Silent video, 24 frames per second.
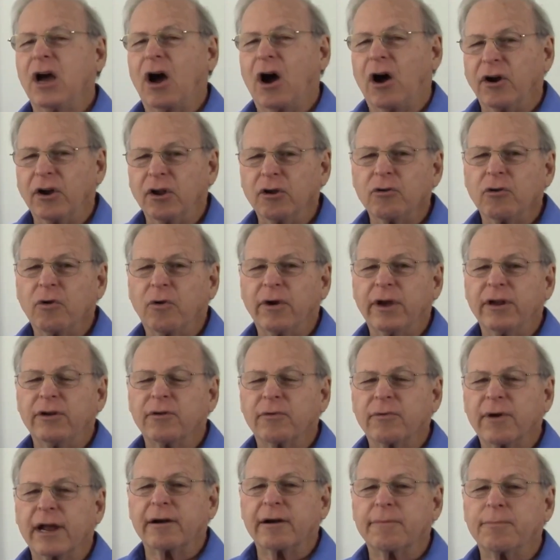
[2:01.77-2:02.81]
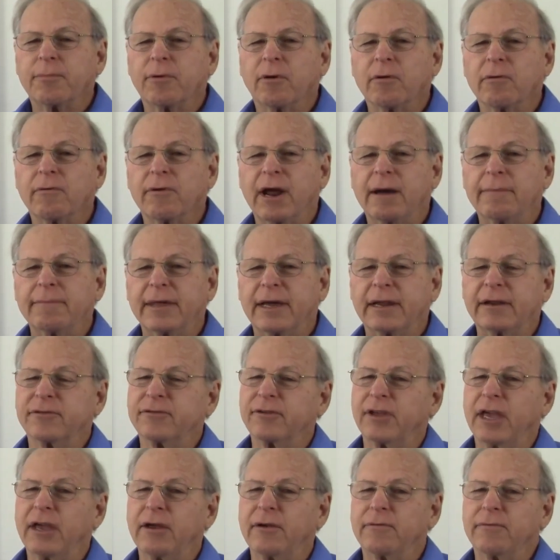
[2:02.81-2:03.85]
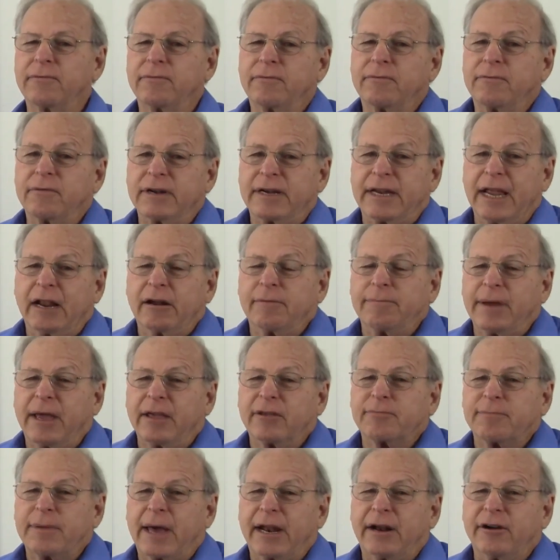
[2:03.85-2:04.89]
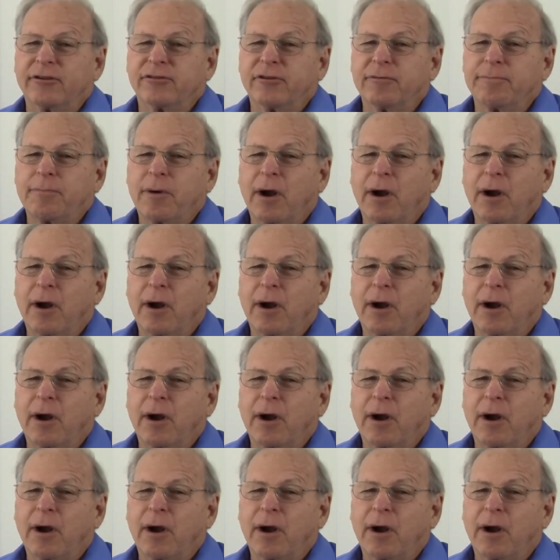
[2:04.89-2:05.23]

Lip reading: Are you going to a program that is a database manager?